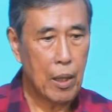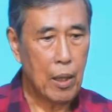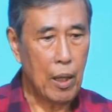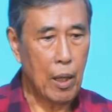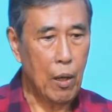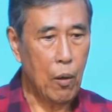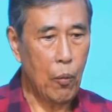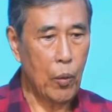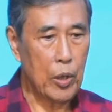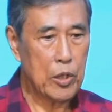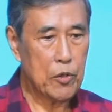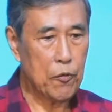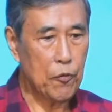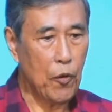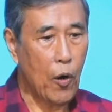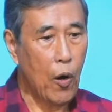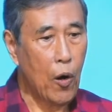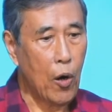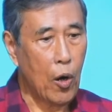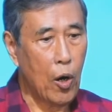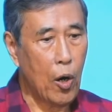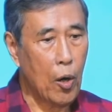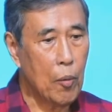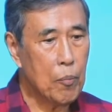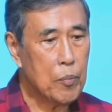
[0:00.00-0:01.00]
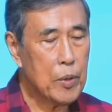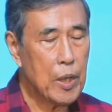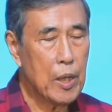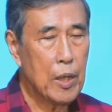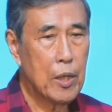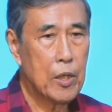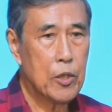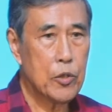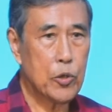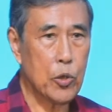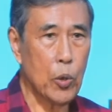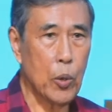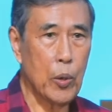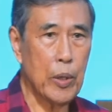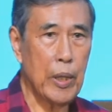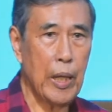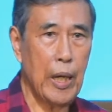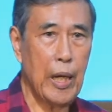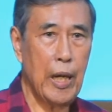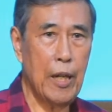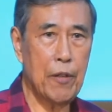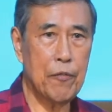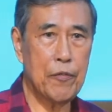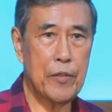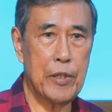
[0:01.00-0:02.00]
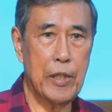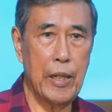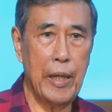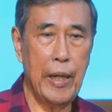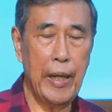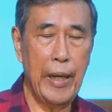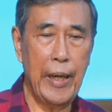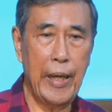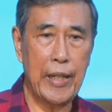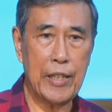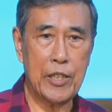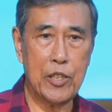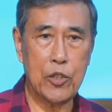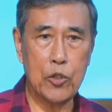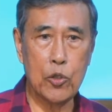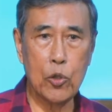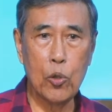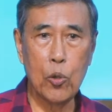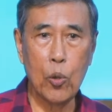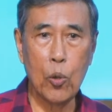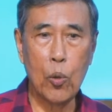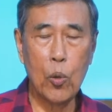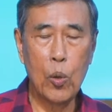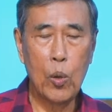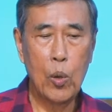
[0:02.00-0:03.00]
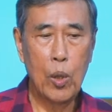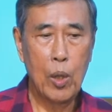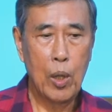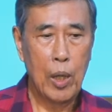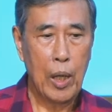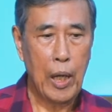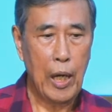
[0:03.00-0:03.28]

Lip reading: was formed soon after Acts 2,